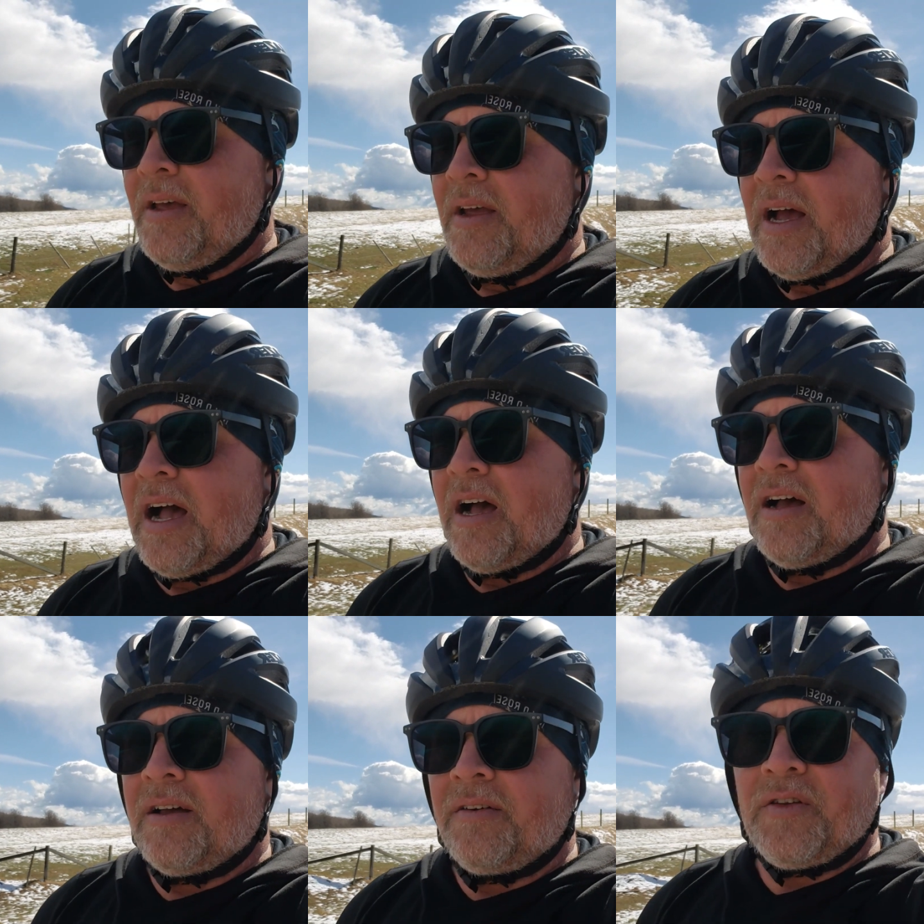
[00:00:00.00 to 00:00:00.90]
A
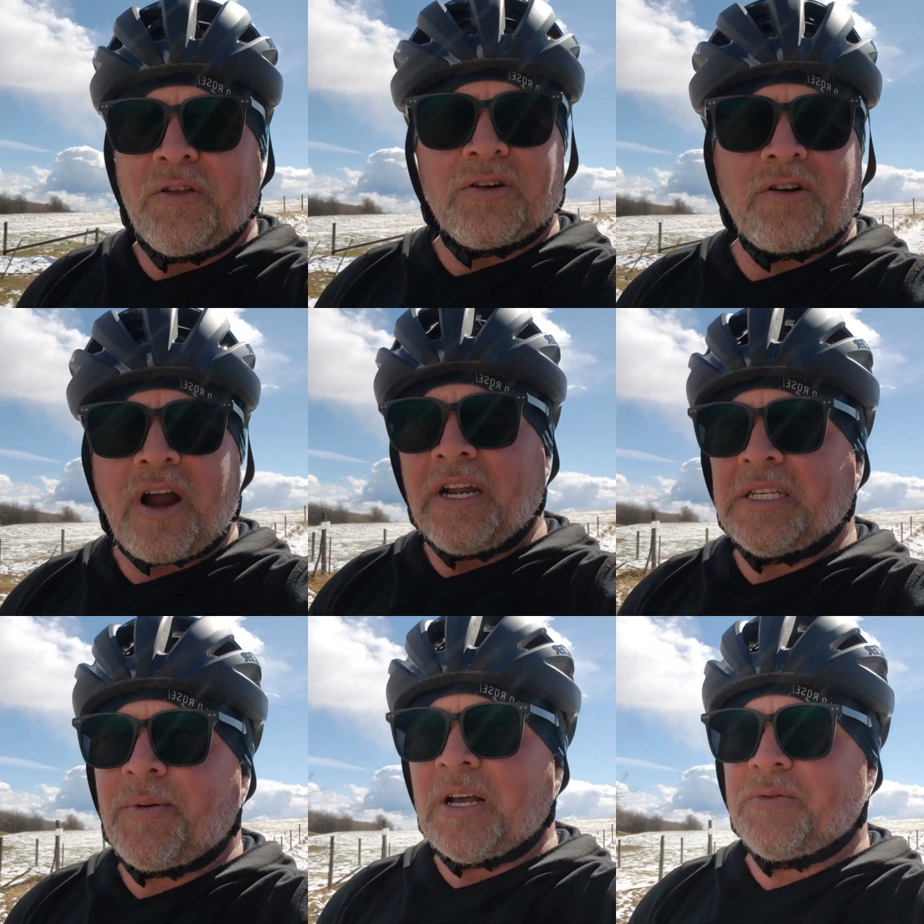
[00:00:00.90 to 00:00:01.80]
few little grindy
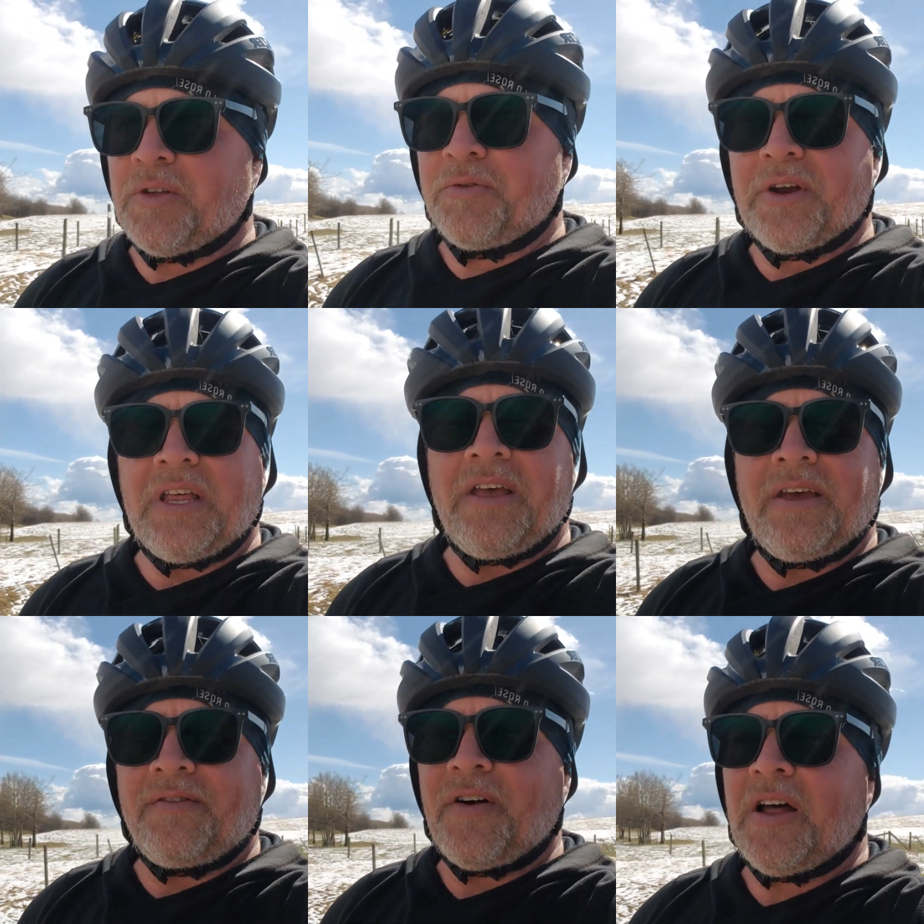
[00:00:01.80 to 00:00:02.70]
spots with a really
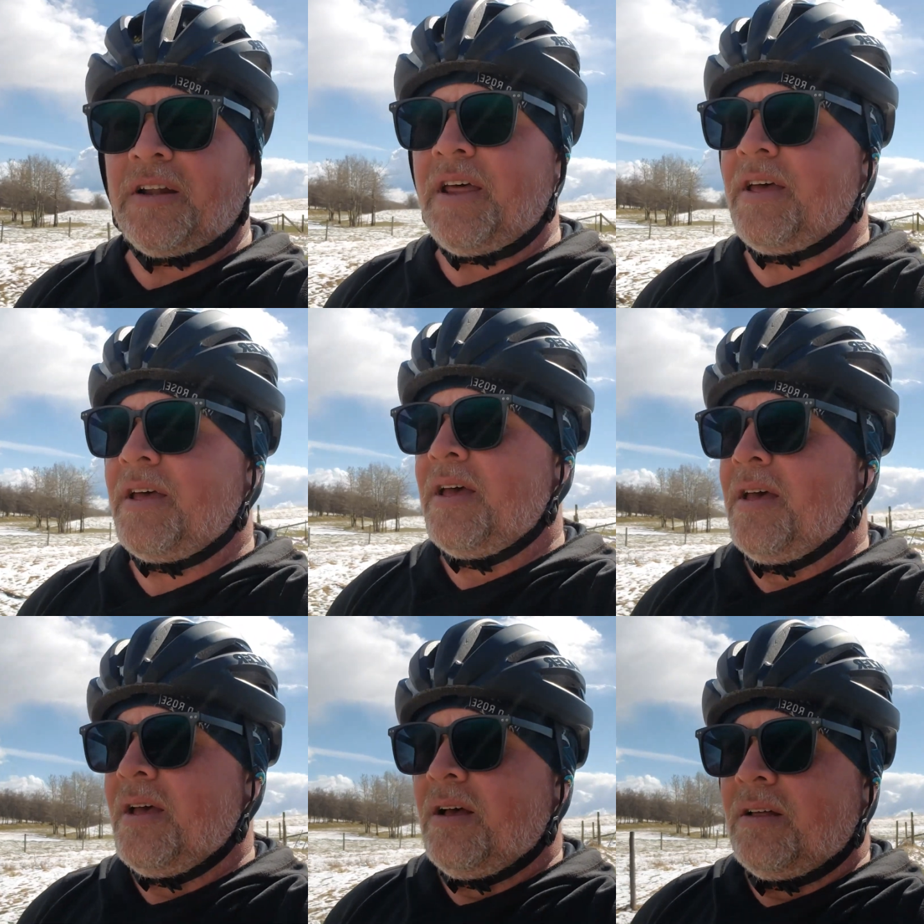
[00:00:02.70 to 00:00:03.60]
fun,
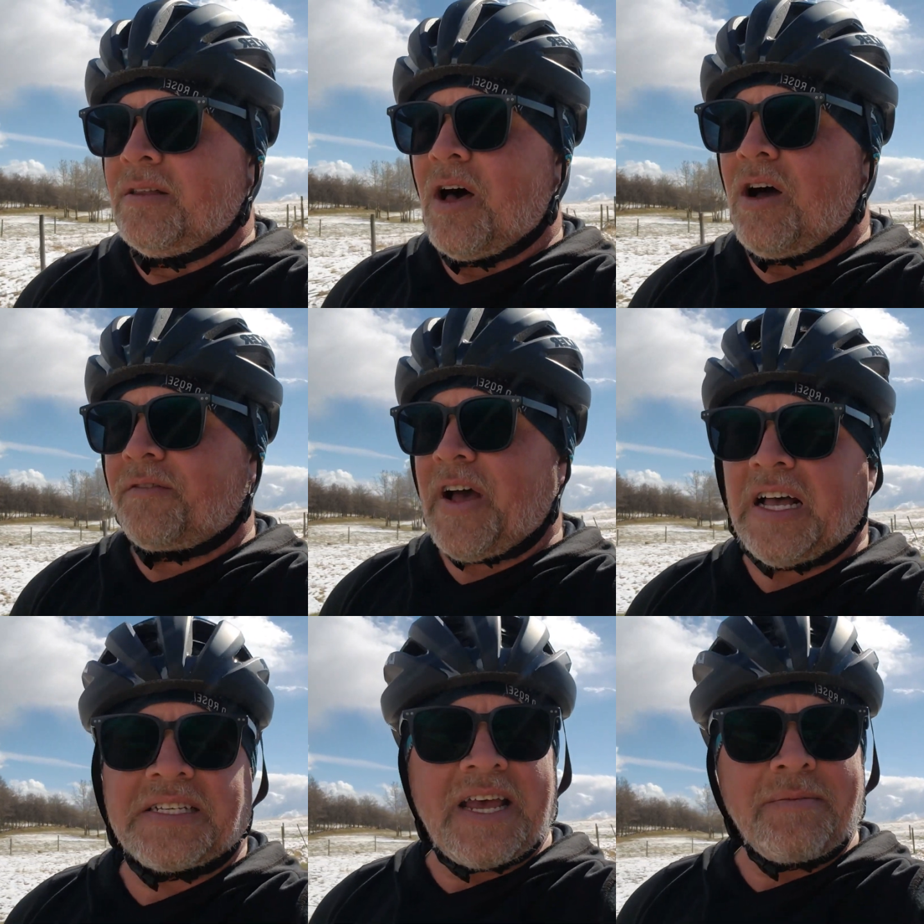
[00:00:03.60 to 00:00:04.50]
long,
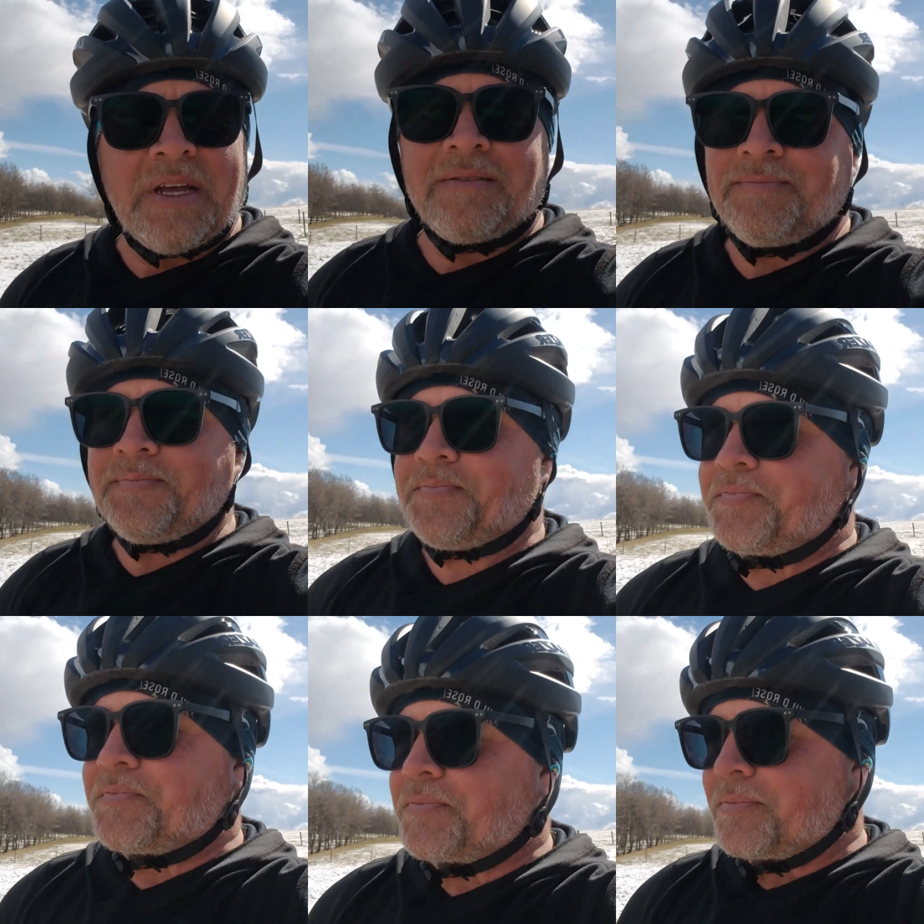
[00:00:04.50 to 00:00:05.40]
fast segment.
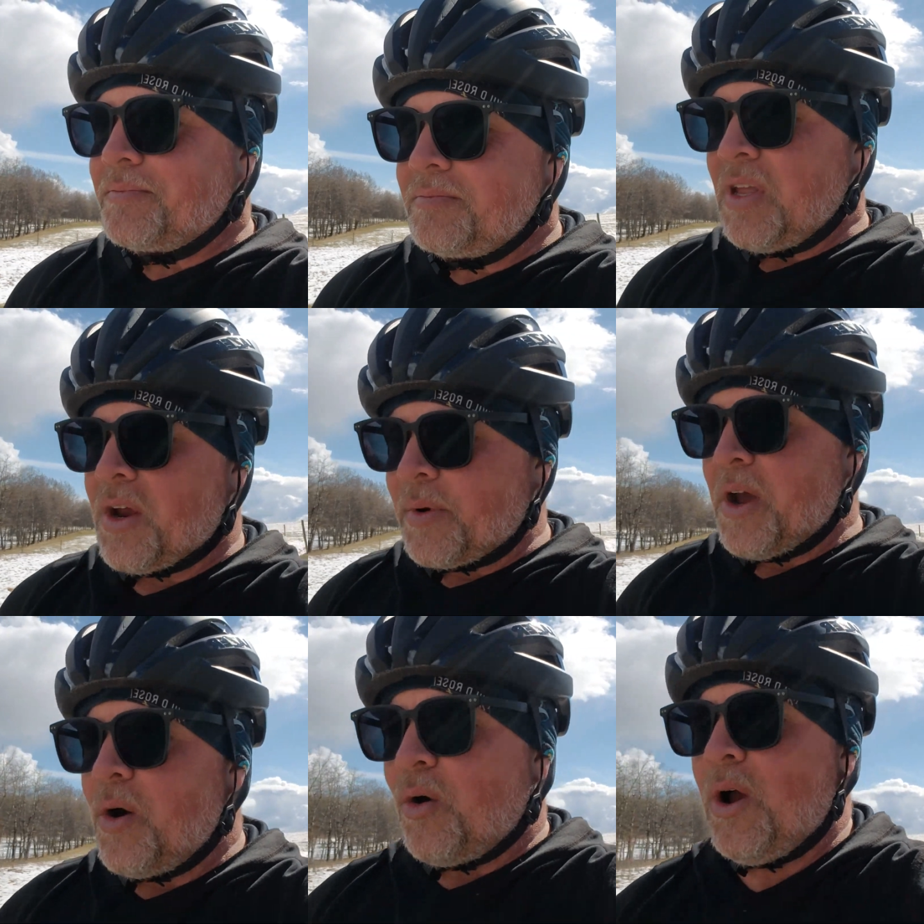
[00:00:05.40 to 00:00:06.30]
Here we
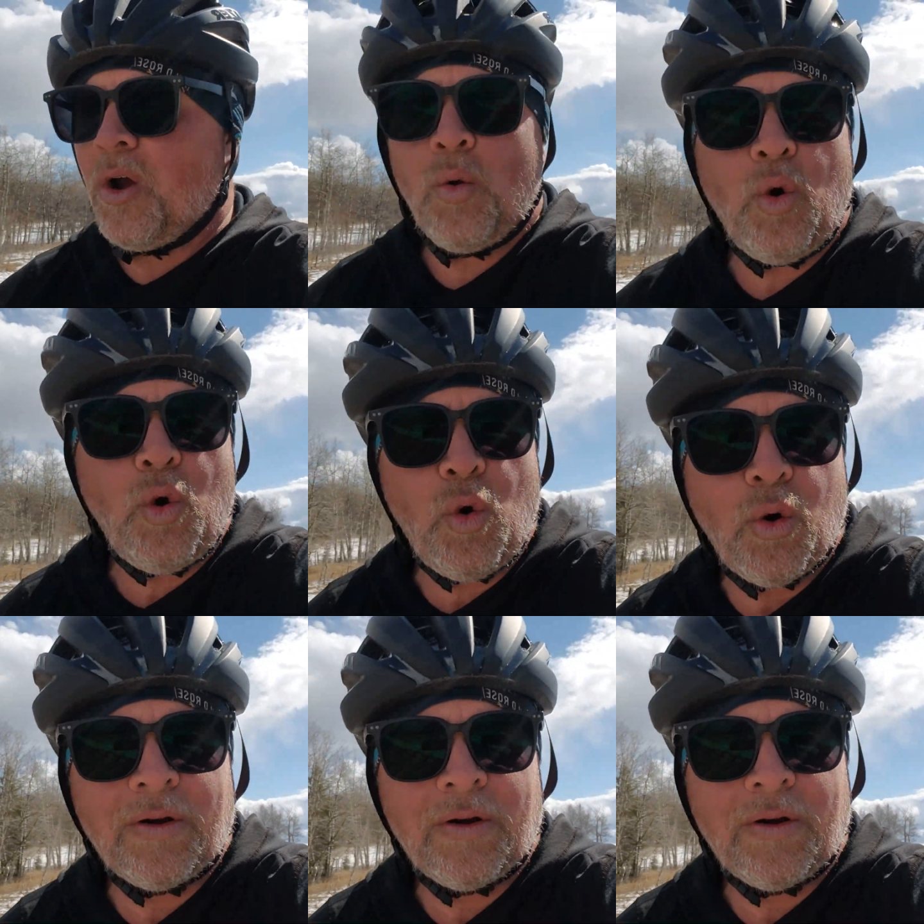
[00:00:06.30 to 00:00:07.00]
go. Woo.